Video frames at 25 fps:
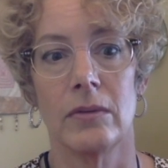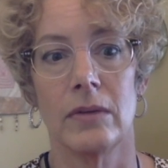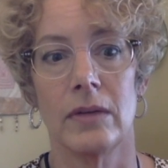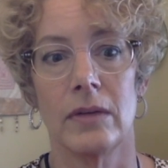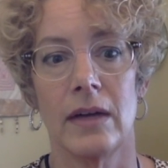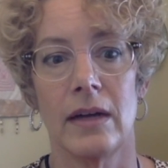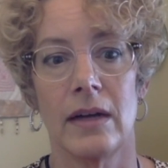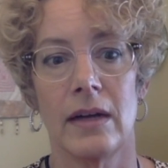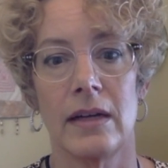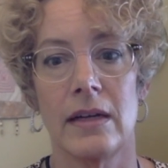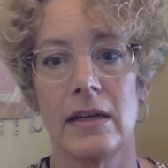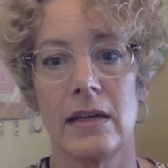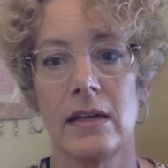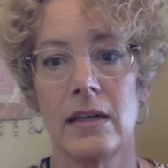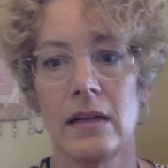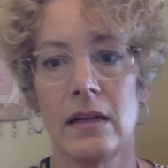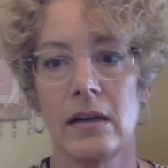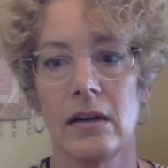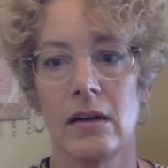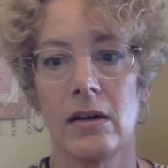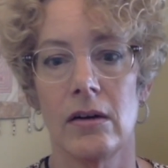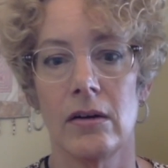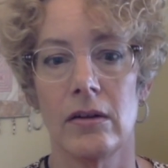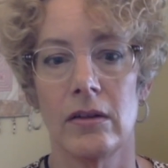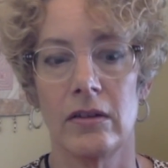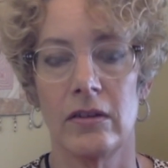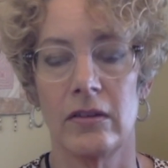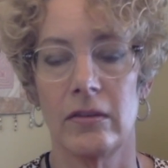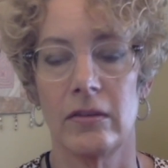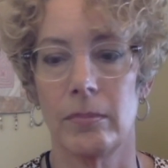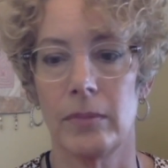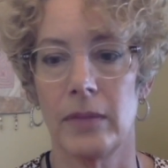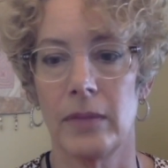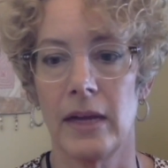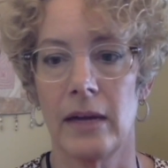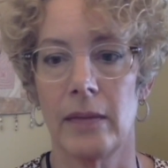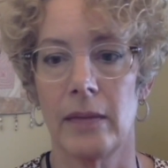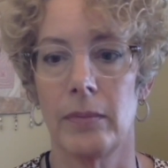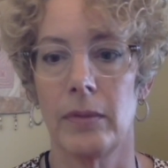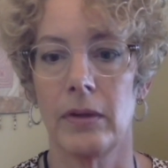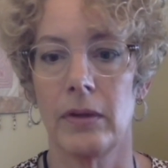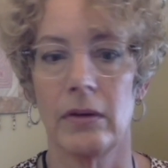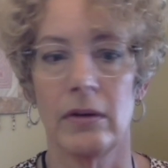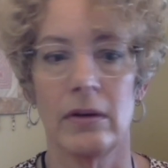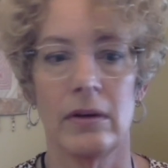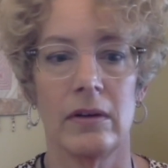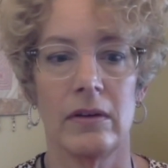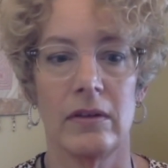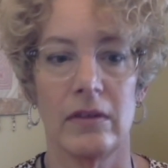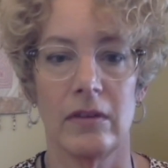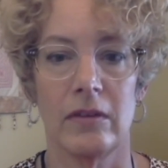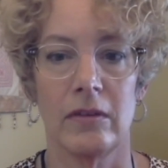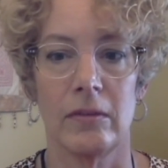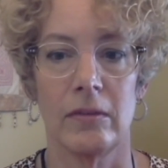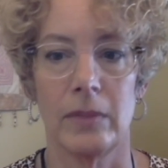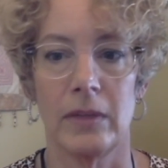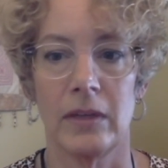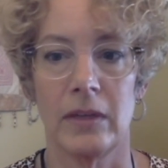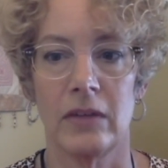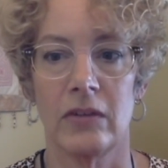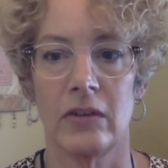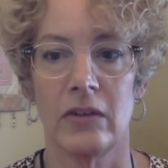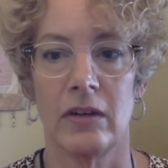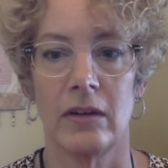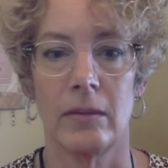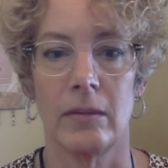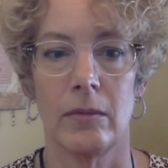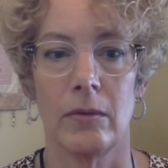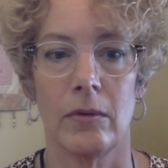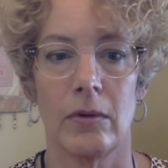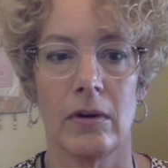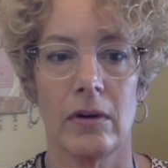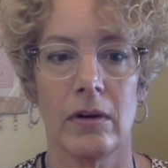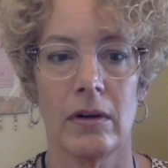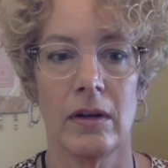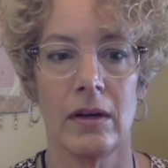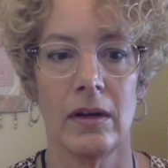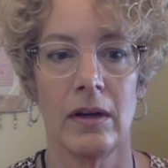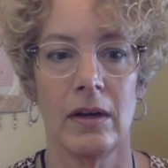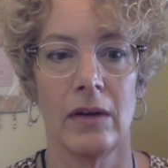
We're not eating all this blackberries and spinach anymore.